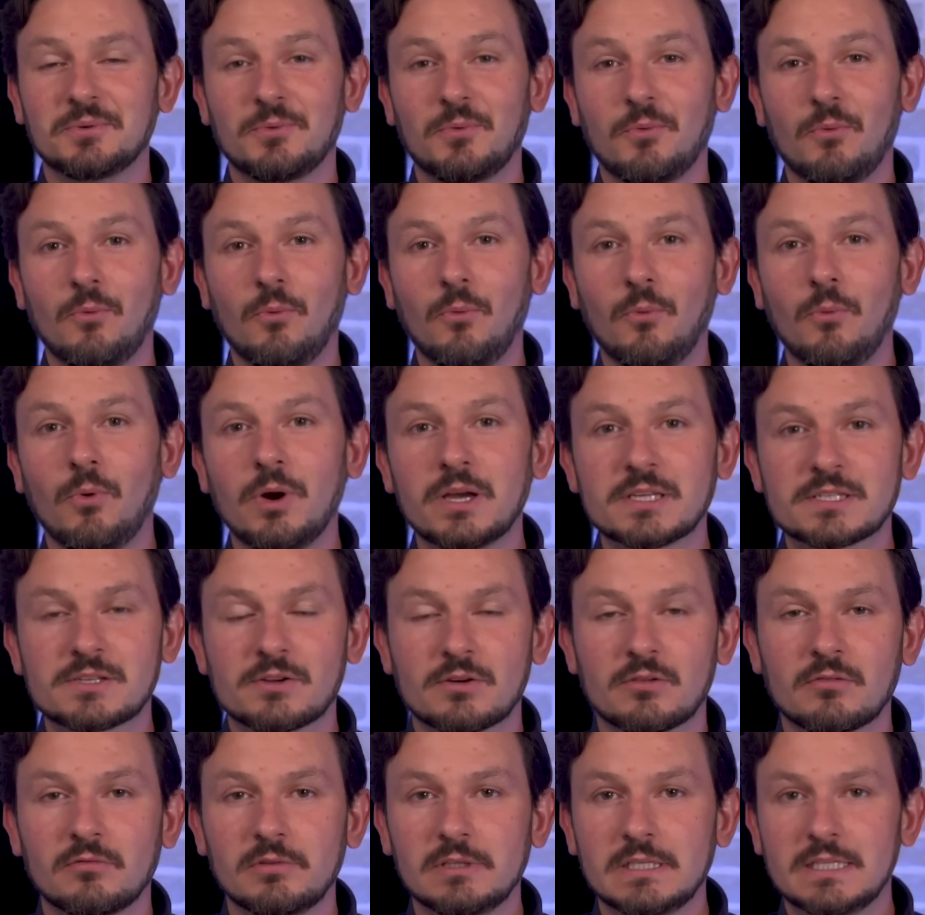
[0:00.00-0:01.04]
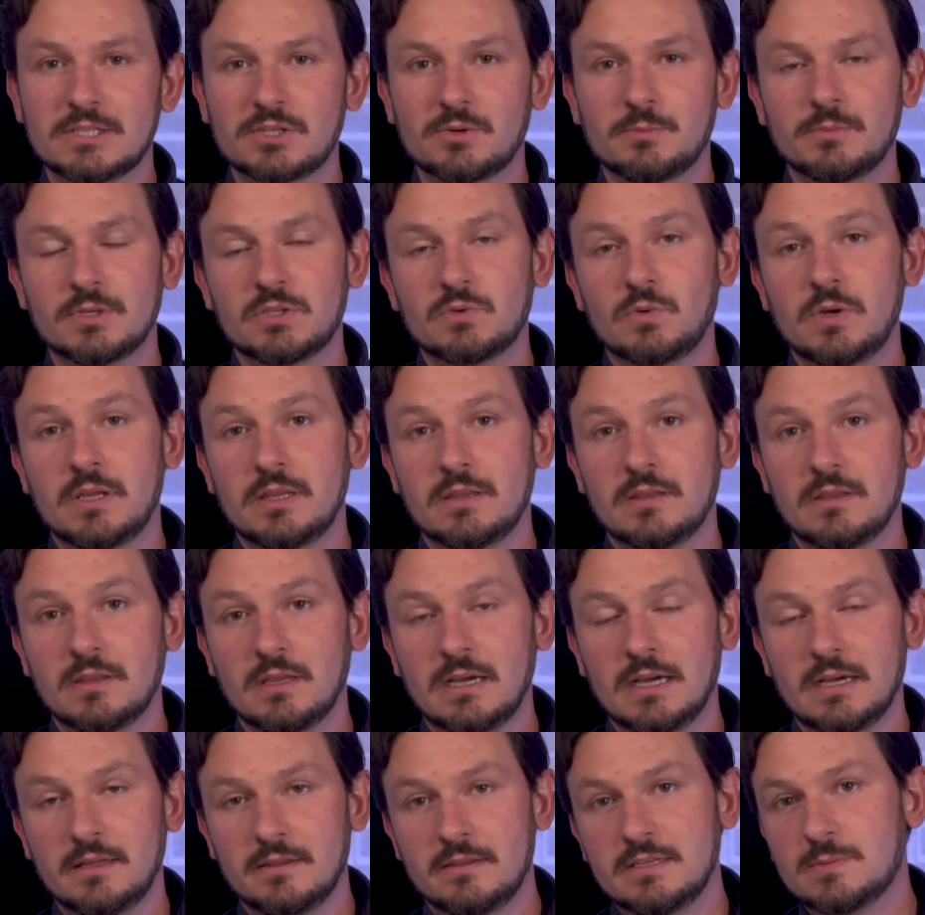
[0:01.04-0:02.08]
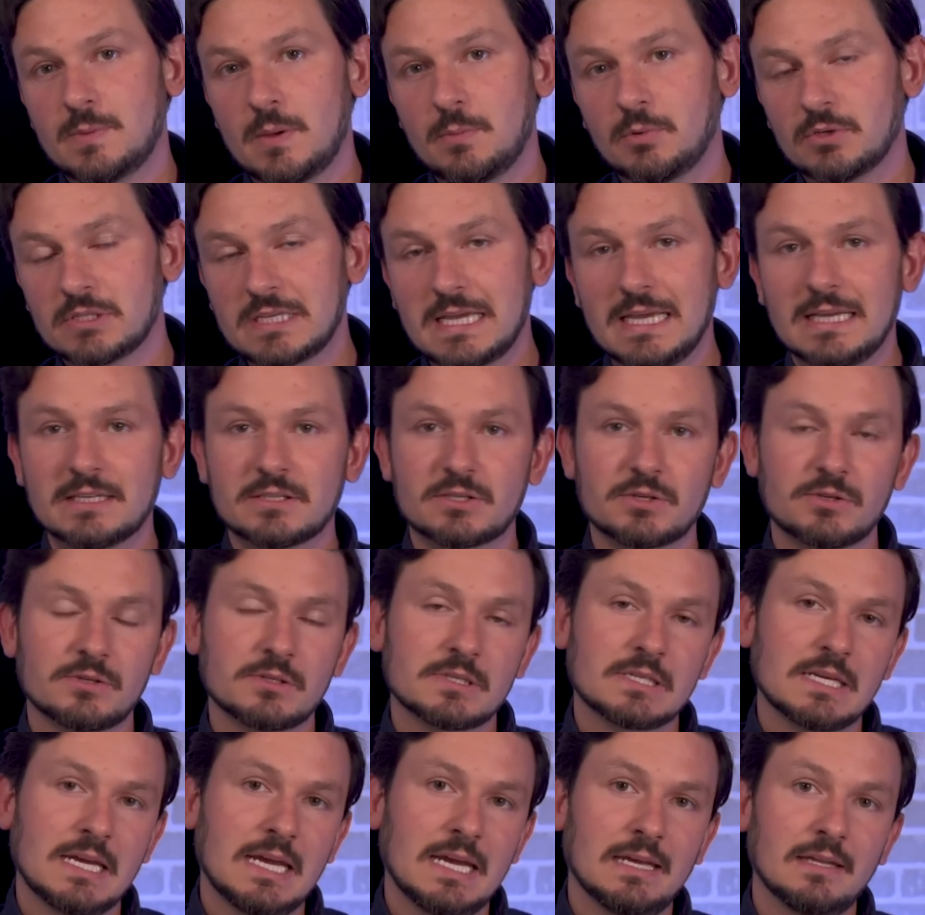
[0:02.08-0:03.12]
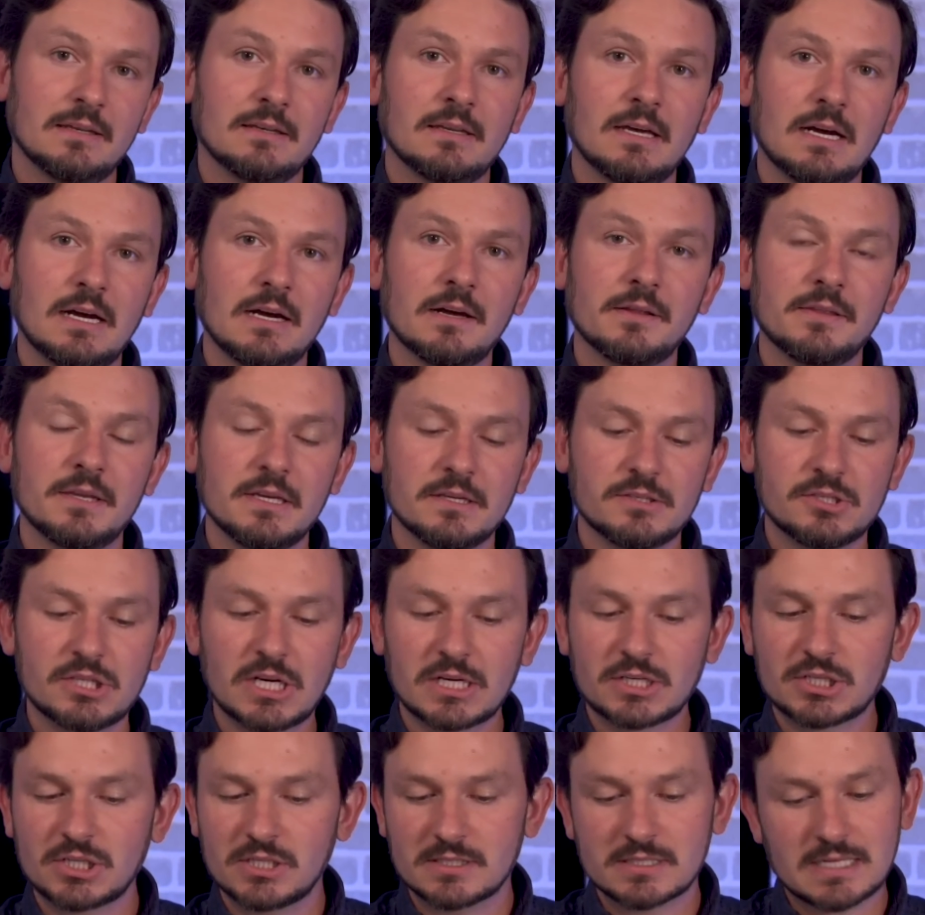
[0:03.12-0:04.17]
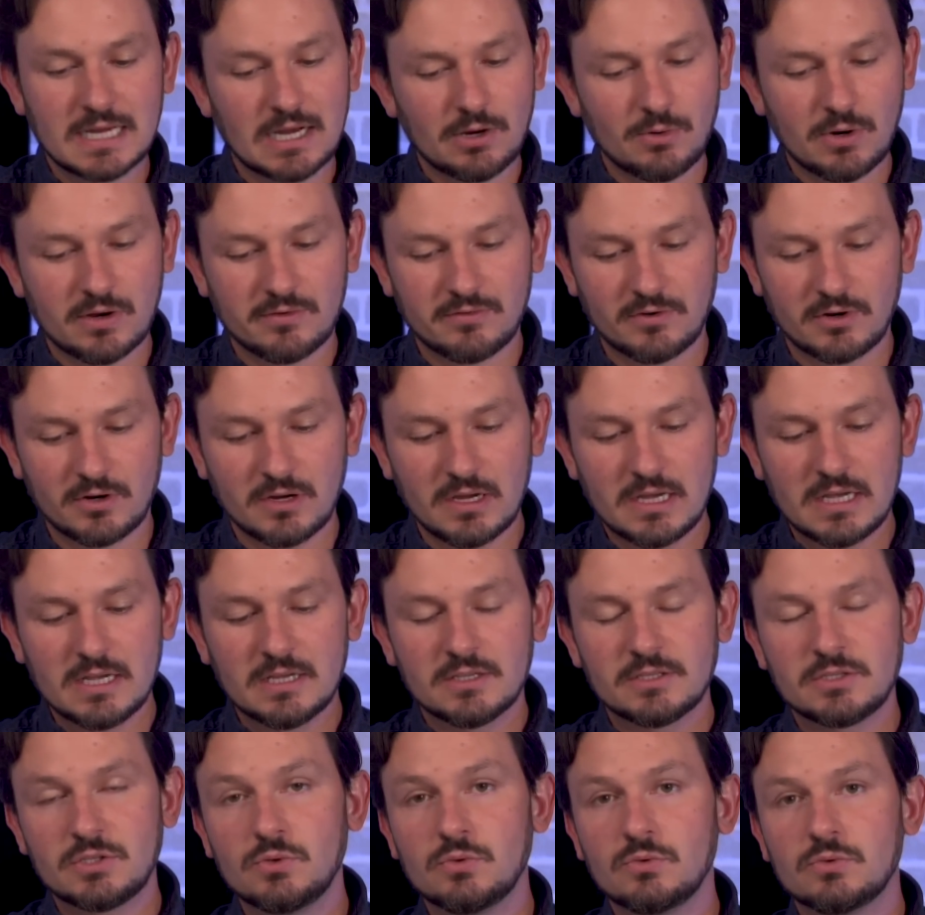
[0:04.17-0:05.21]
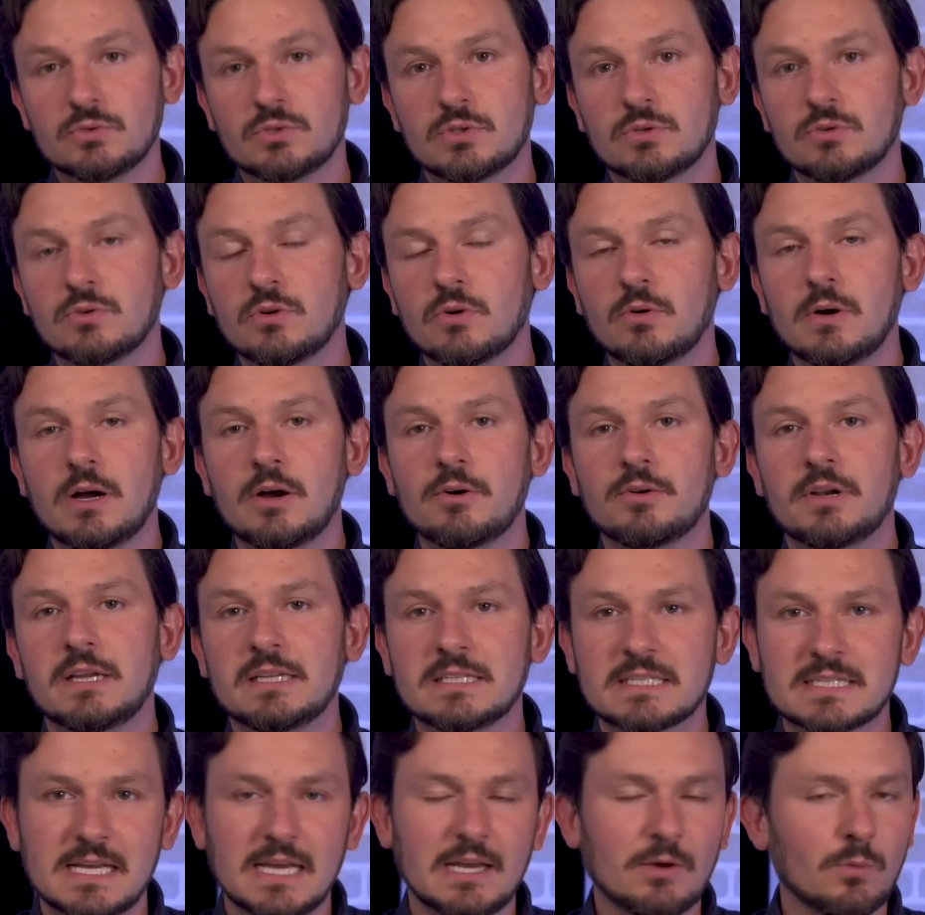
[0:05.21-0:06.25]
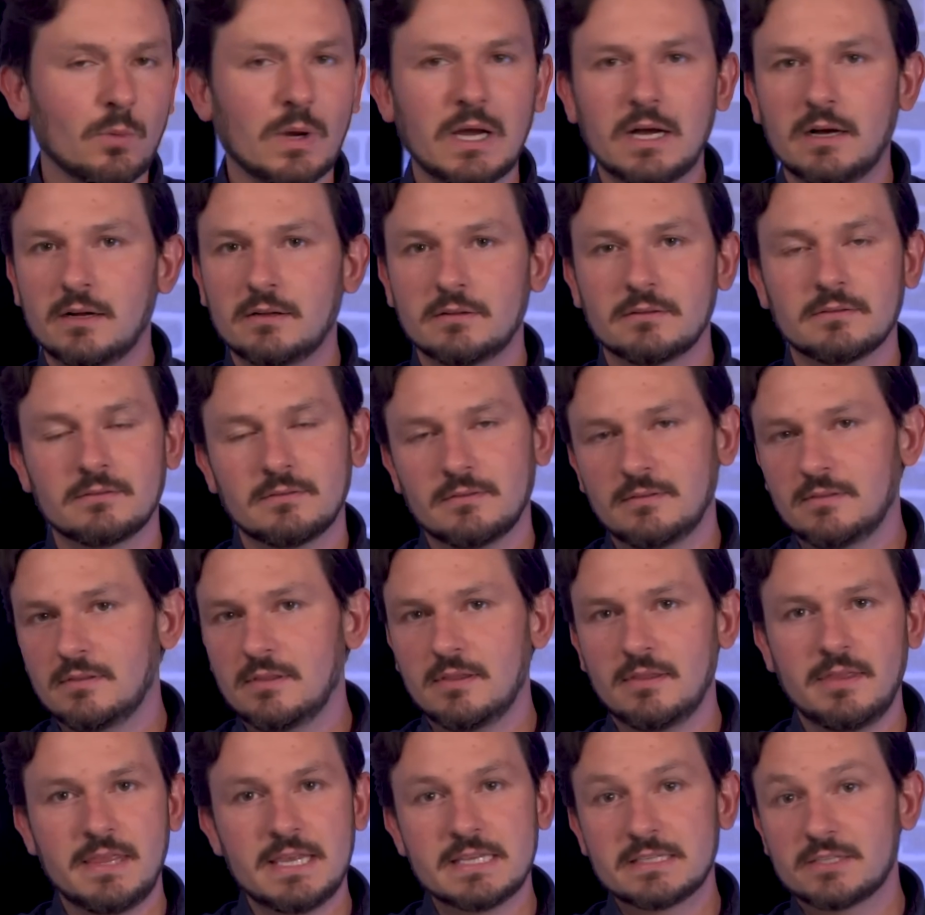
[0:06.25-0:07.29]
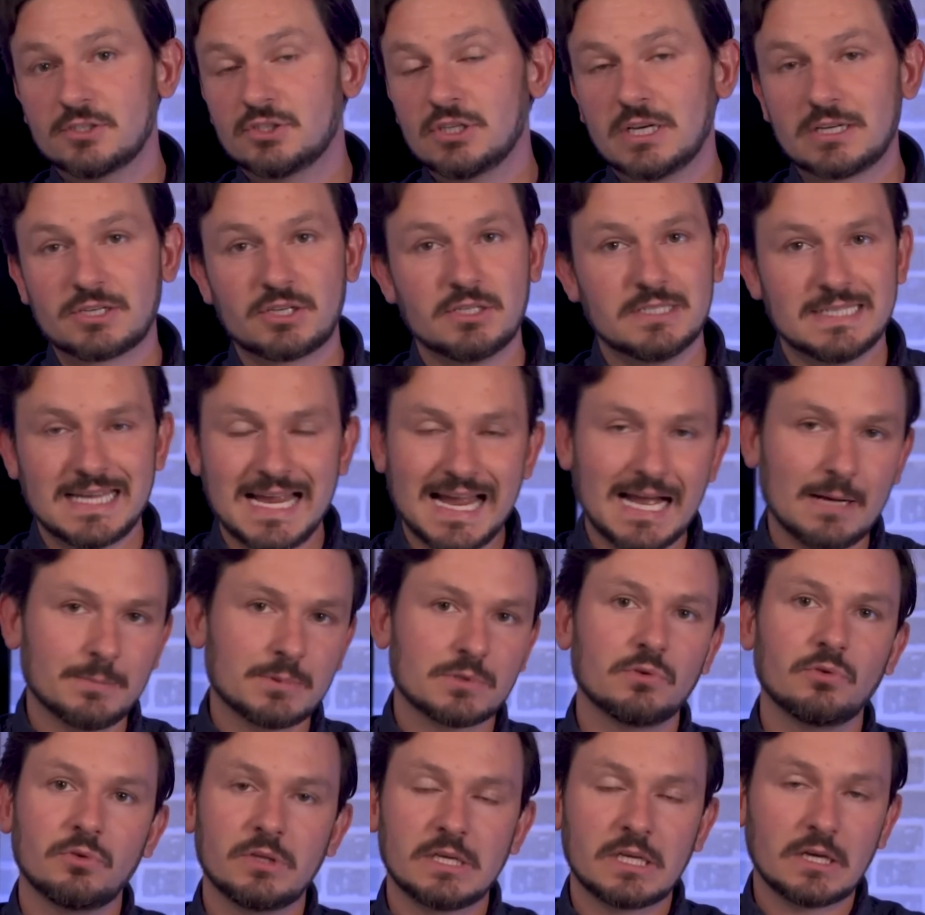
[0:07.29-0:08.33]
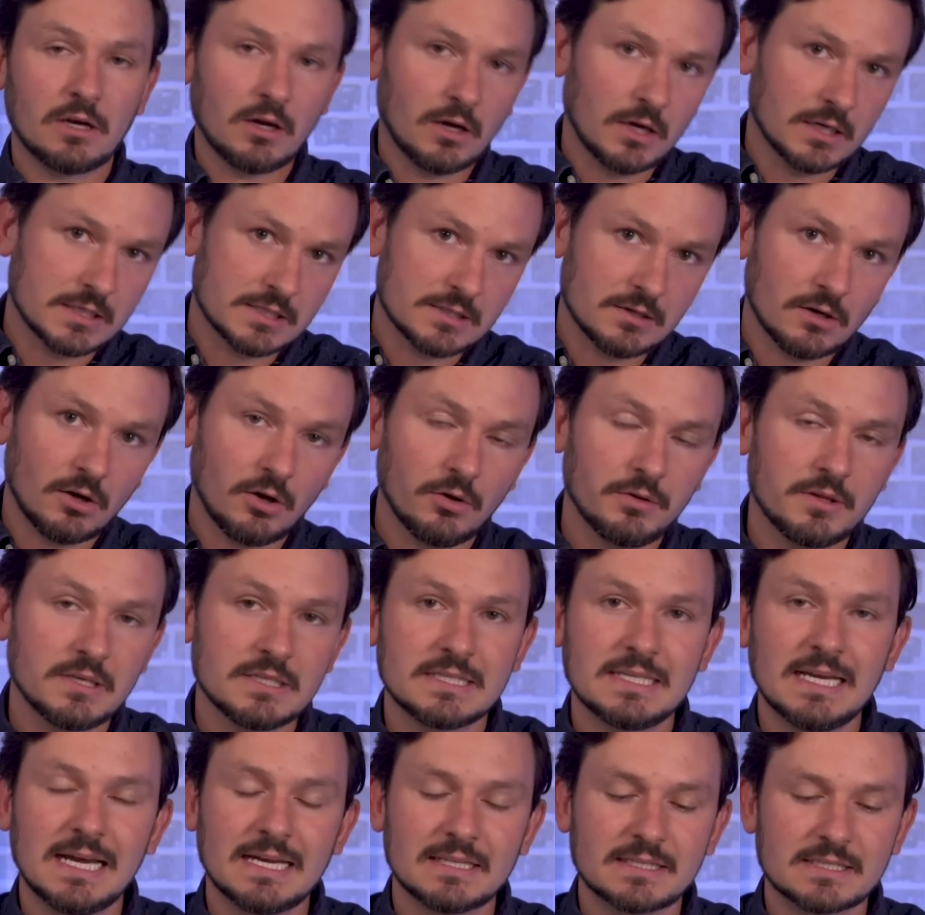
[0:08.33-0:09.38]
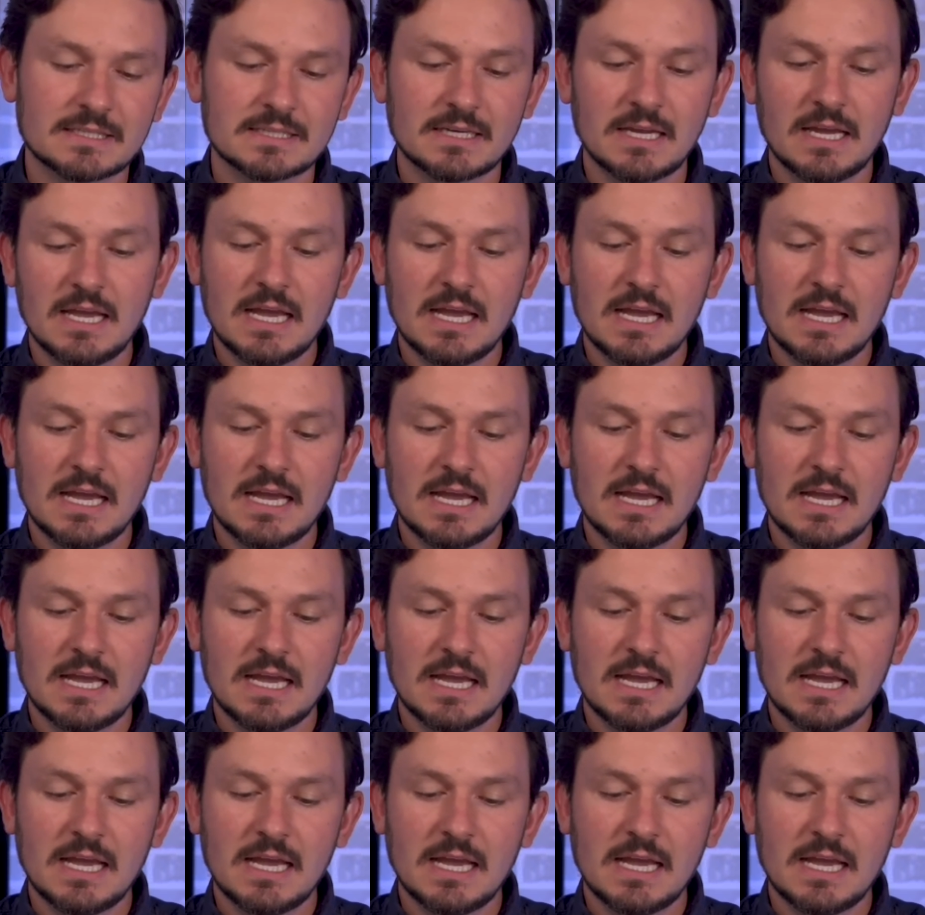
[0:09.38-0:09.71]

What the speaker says: was there a relation between these people's cancers and the injections? However, to go out and say, well, these injections absolutely caused all these deaths